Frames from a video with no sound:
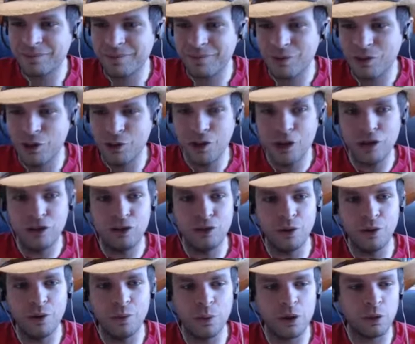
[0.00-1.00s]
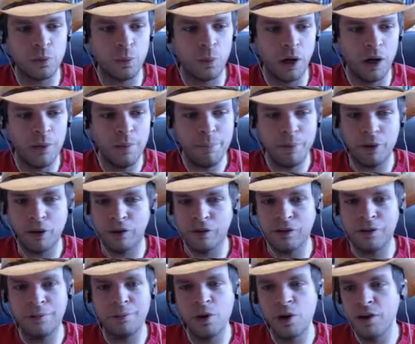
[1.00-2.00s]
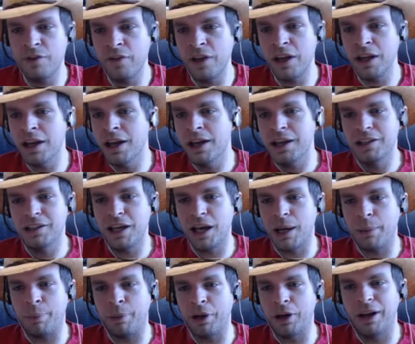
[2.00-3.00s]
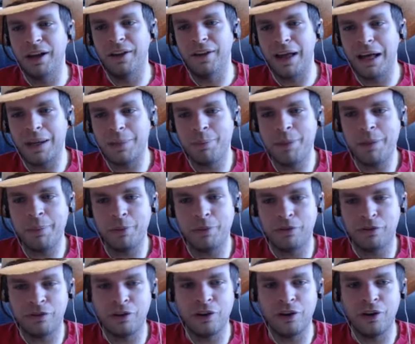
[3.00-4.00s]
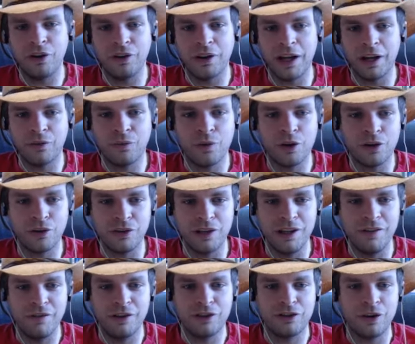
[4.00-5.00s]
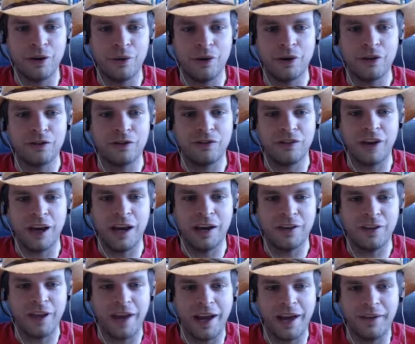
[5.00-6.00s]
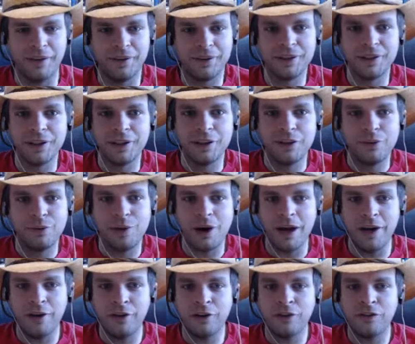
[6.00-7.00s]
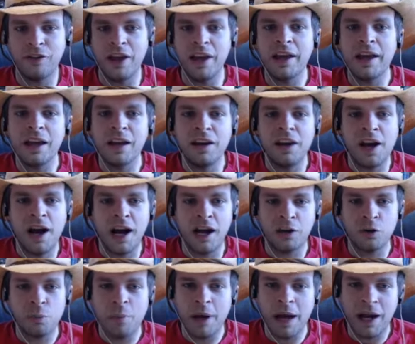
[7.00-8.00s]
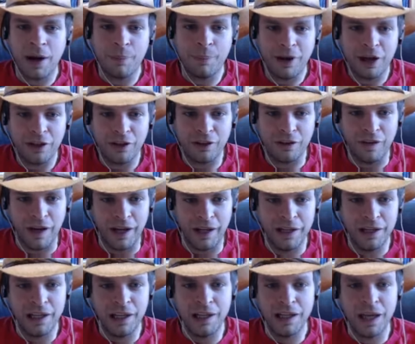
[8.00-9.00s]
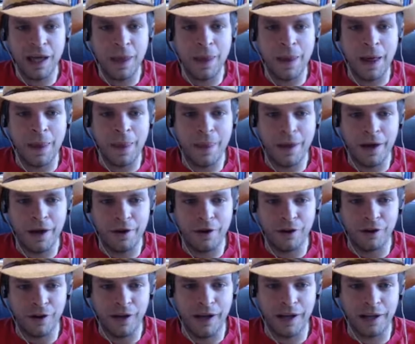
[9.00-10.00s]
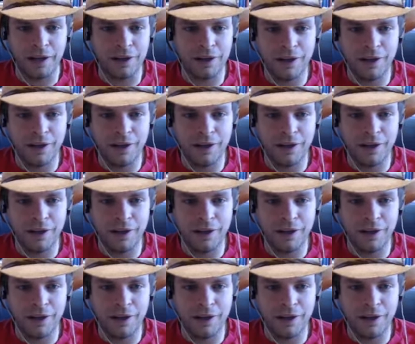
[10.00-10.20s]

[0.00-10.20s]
You can do it with 1 person moving? Yeah, but a lot of people still, like Ritter, even don't understand that. Right? Because they get knocked back by the lightning and then they are like,